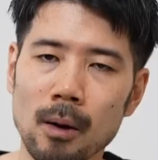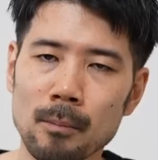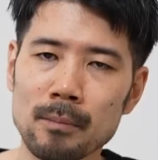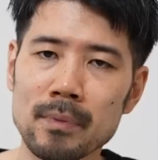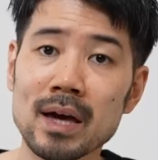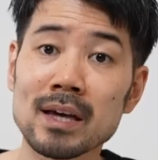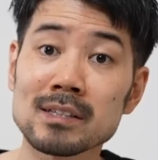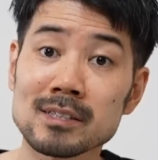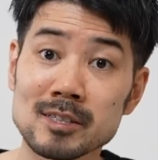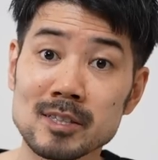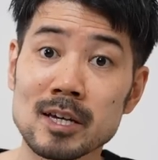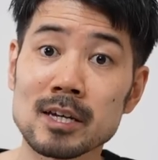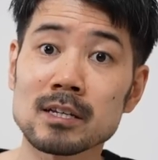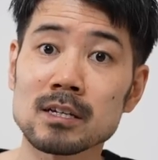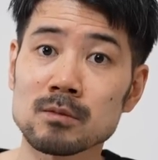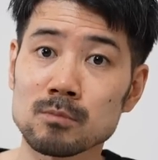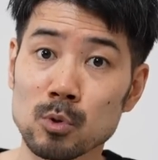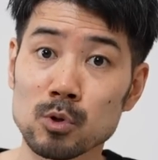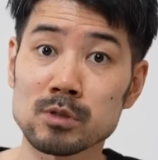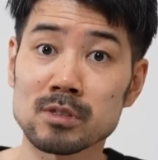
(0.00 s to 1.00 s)

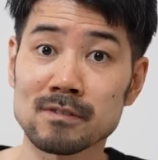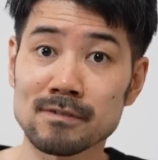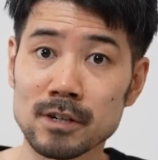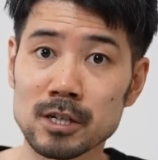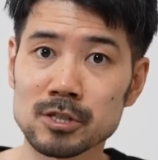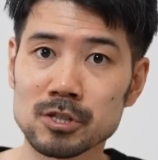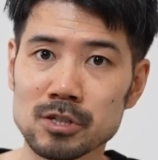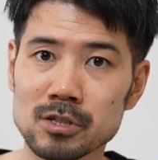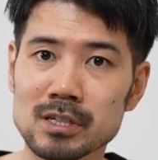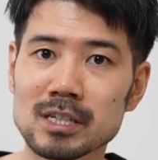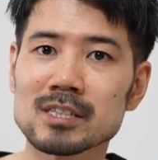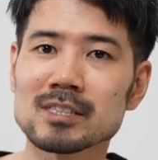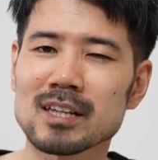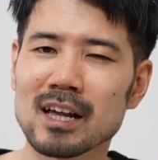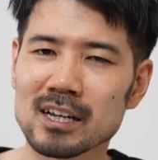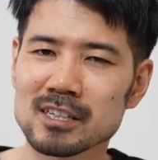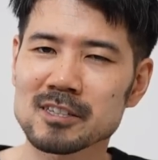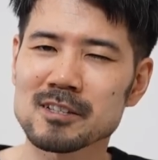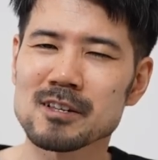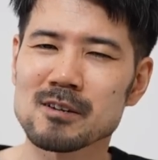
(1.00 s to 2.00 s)
maintaining motivation is
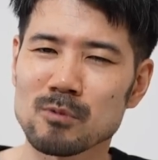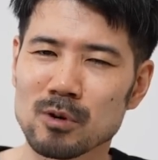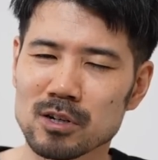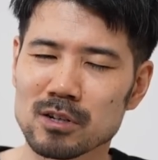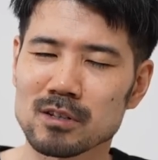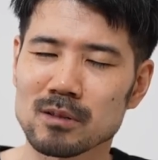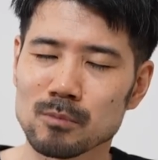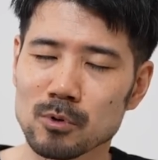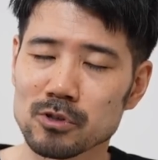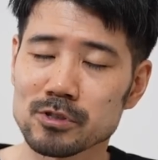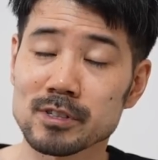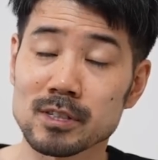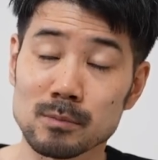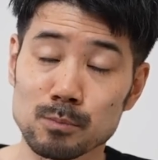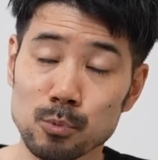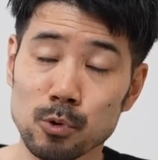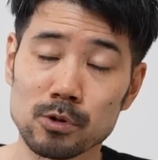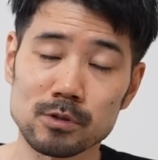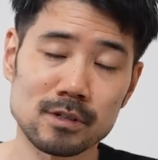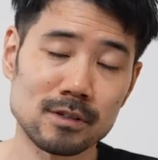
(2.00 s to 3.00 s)
actually one of the most
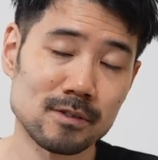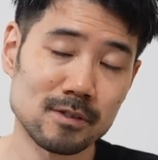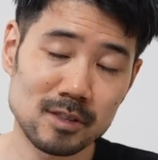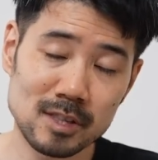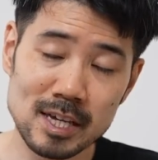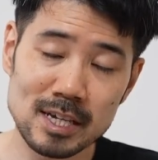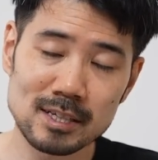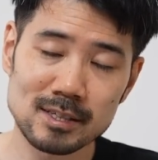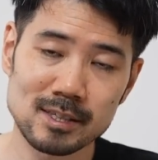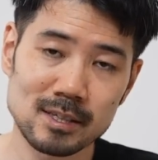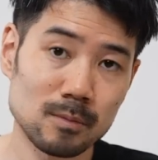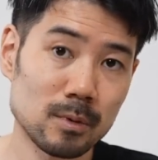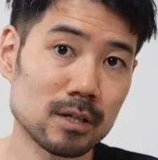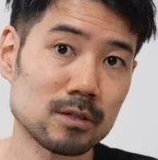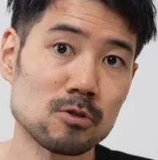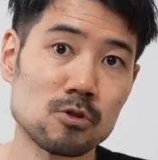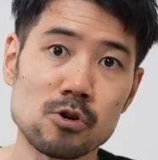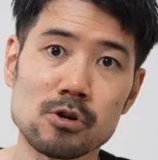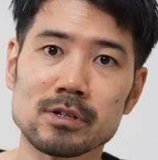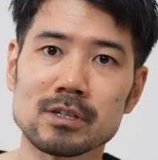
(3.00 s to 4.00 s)
important things
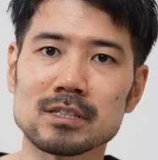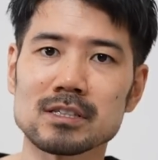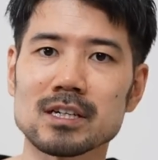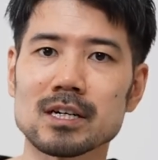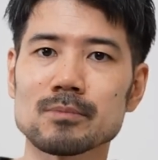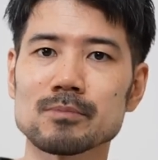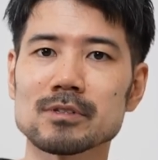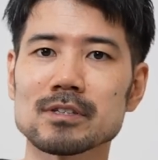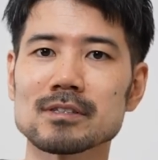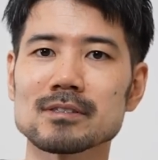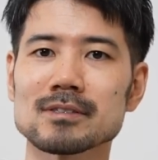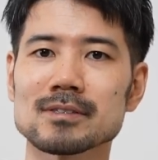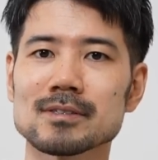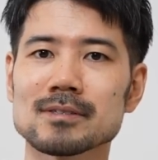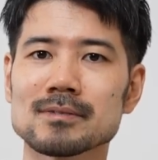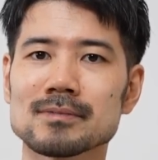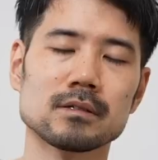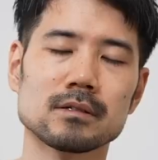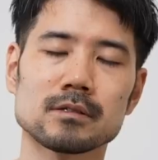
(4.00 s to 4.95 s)
about learning Japanese.